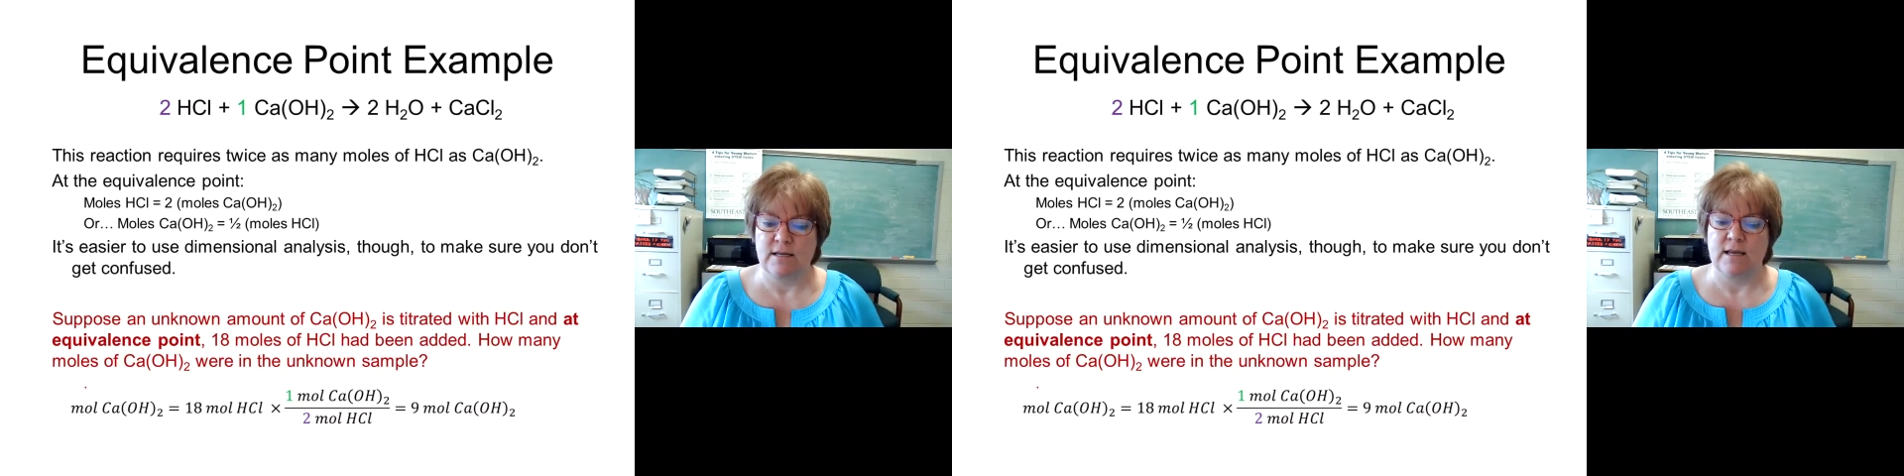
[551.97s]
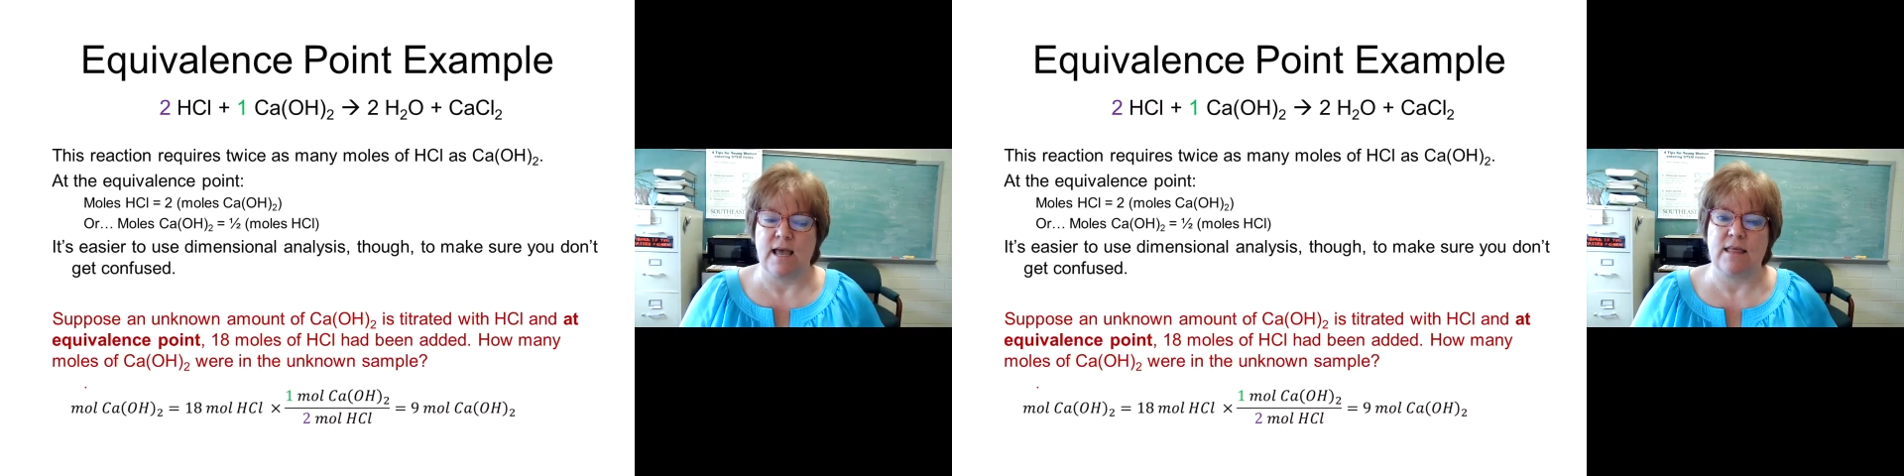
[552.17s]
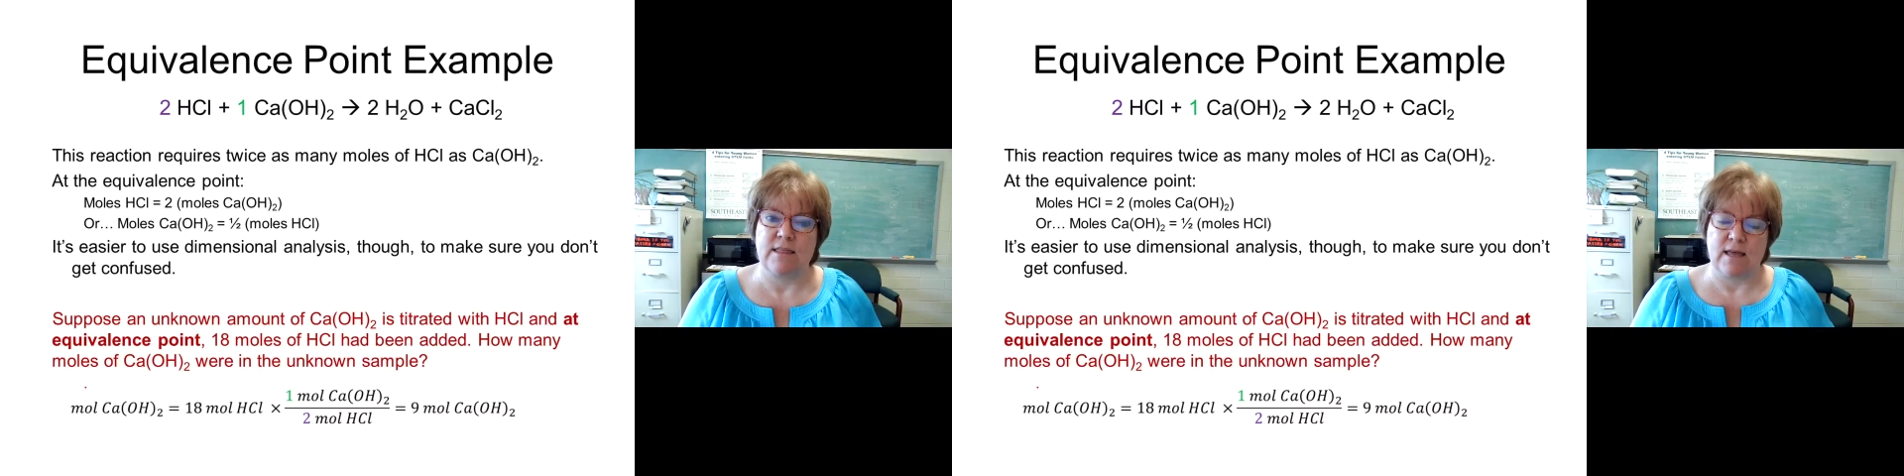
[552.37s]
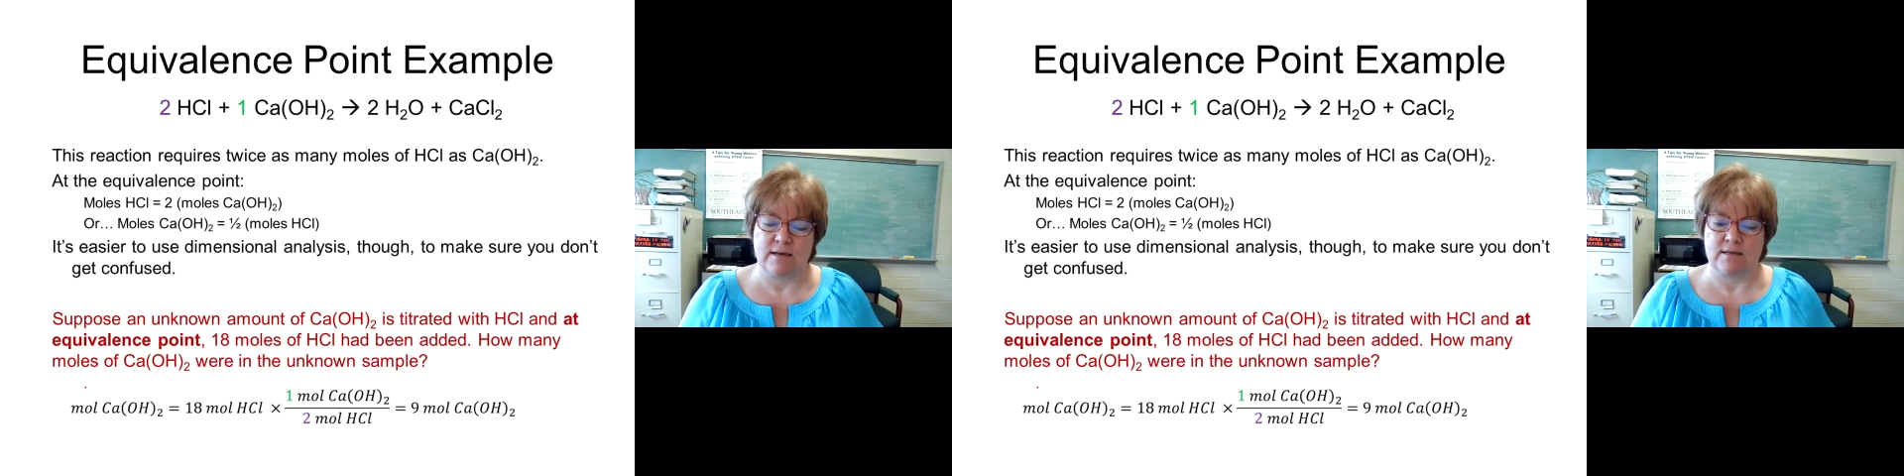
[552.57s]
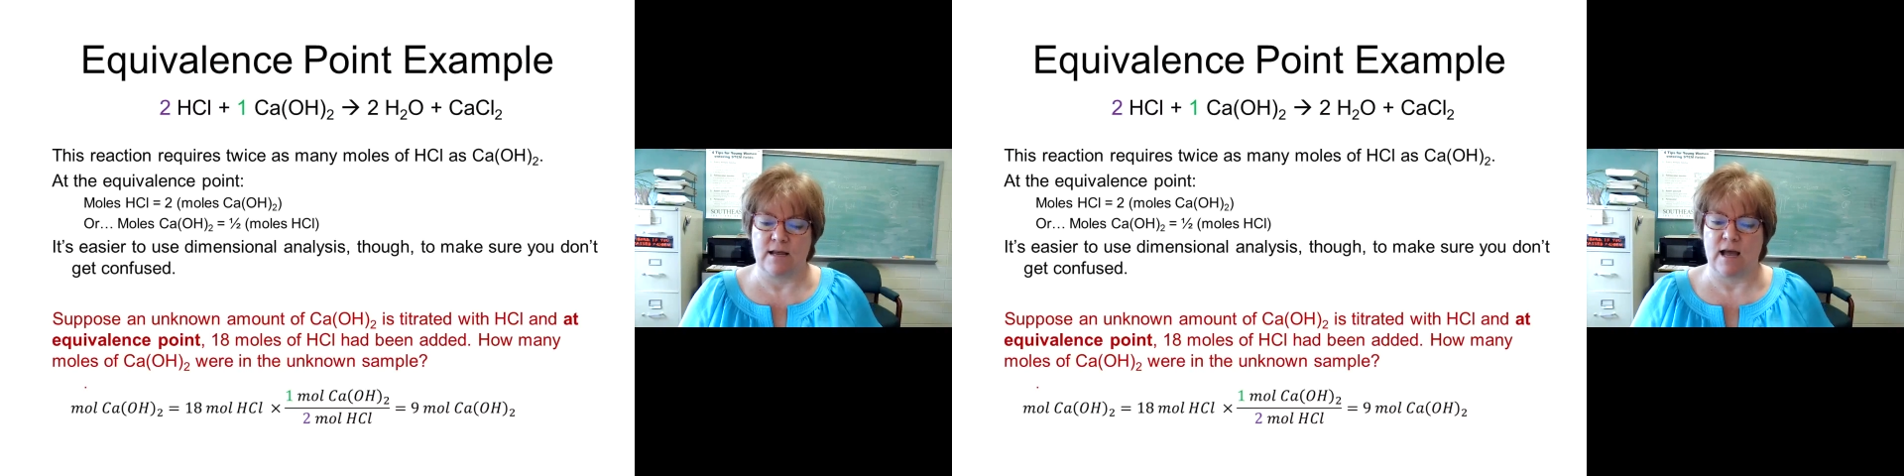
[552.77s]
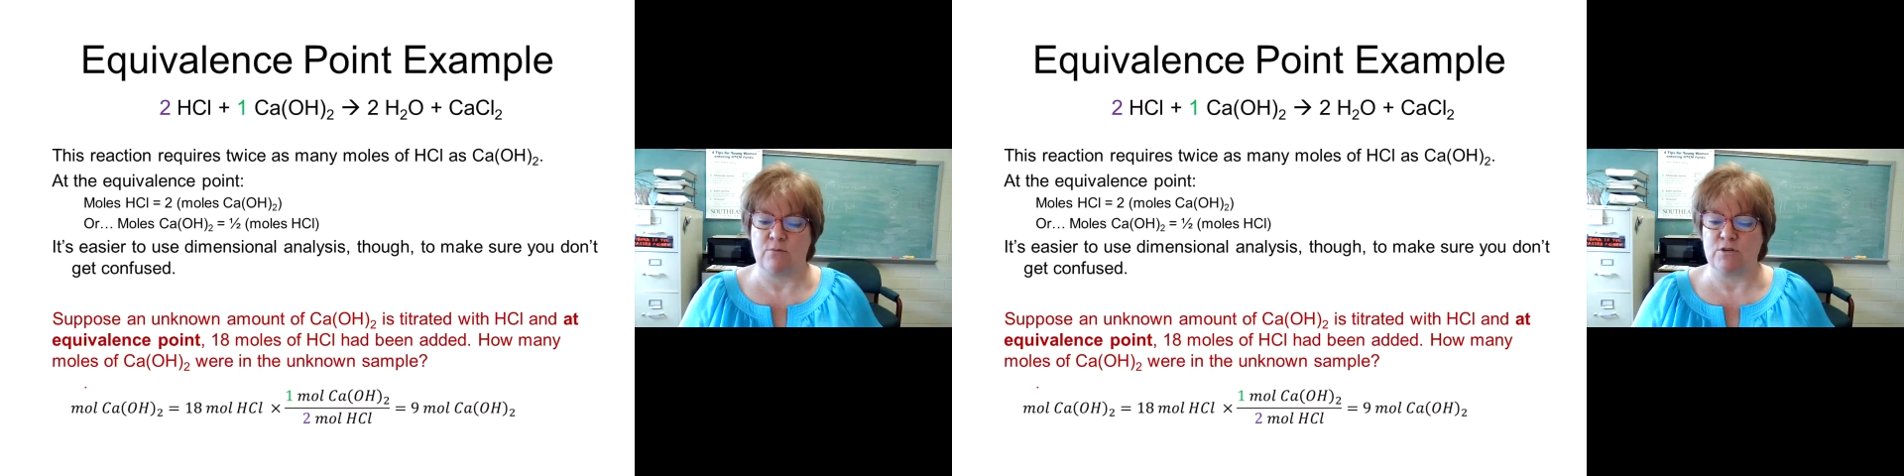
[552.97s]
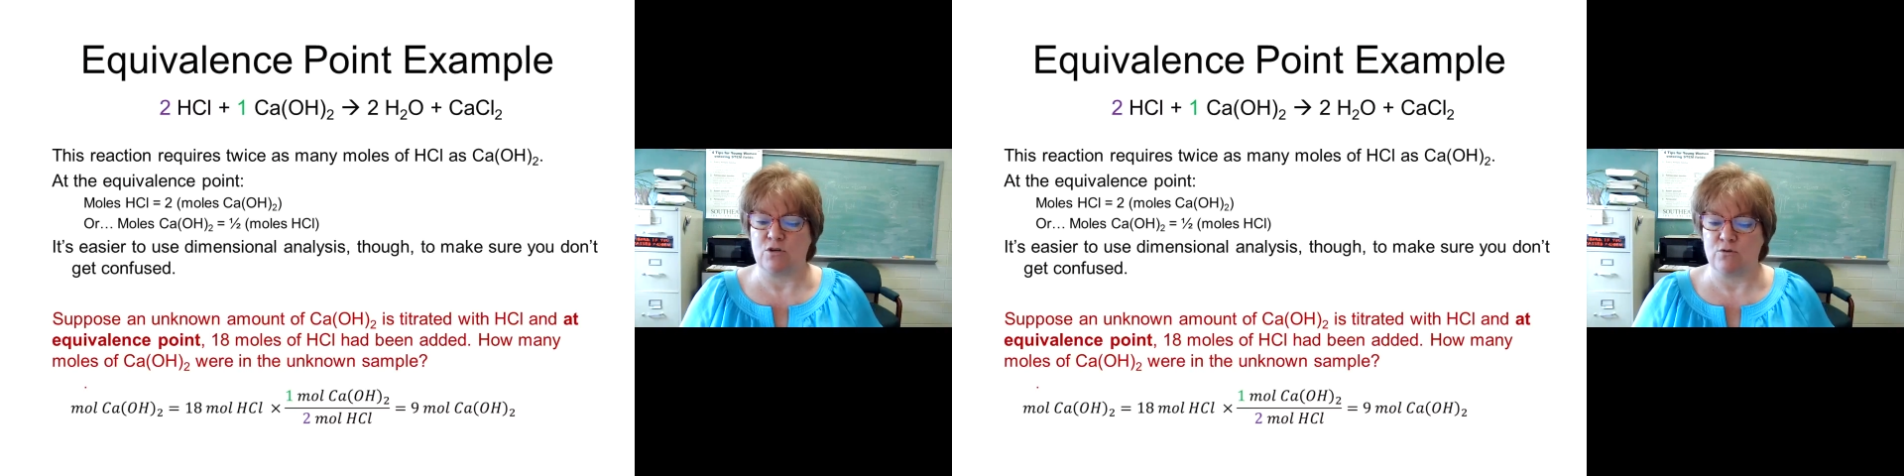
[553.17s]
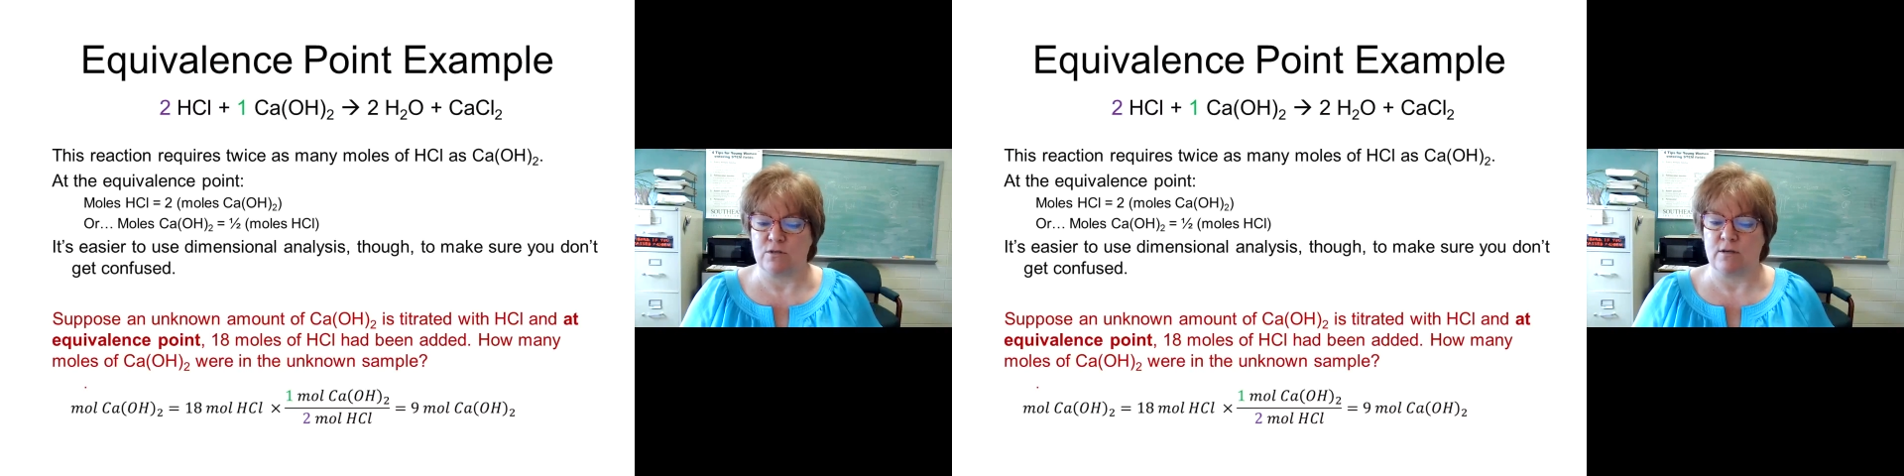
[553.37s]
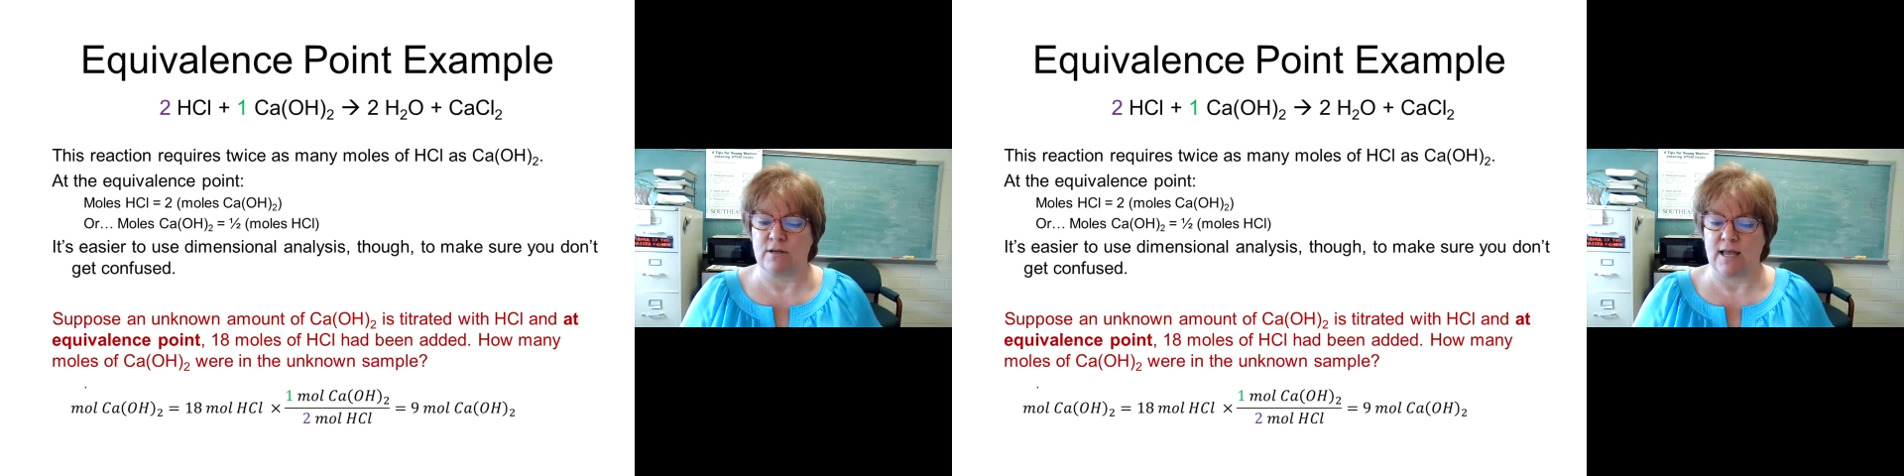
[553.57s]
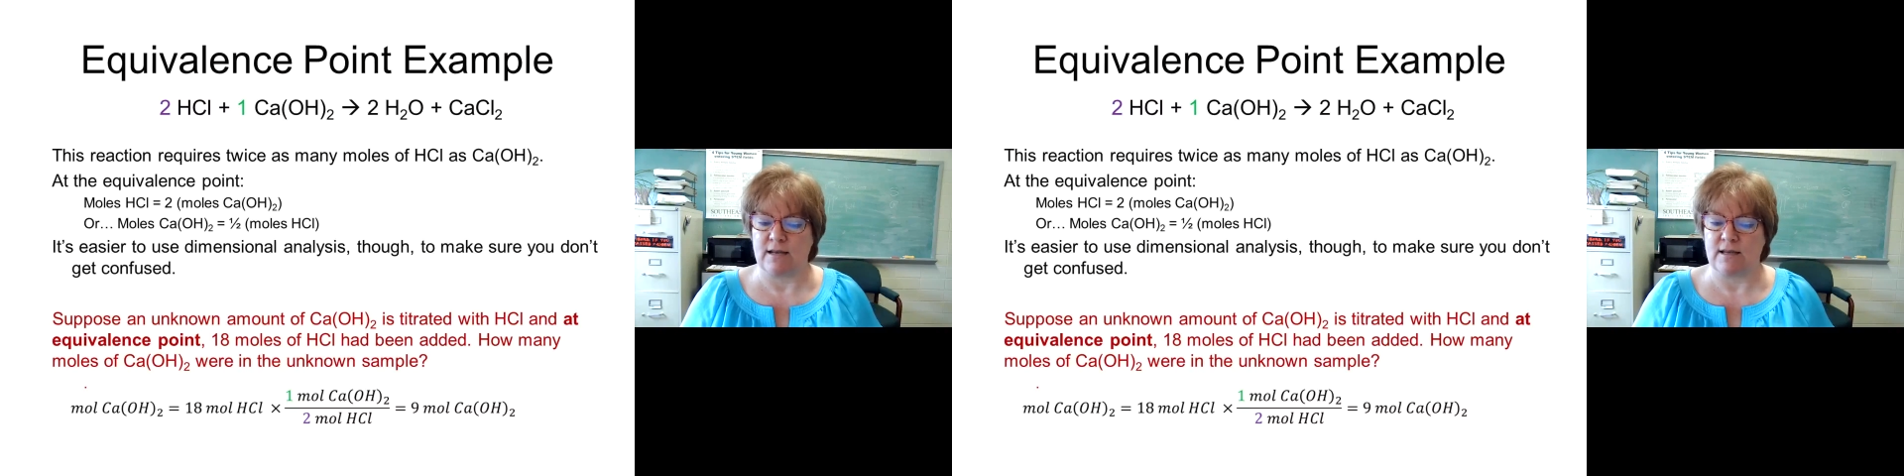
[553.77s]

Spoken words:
and then I would use again,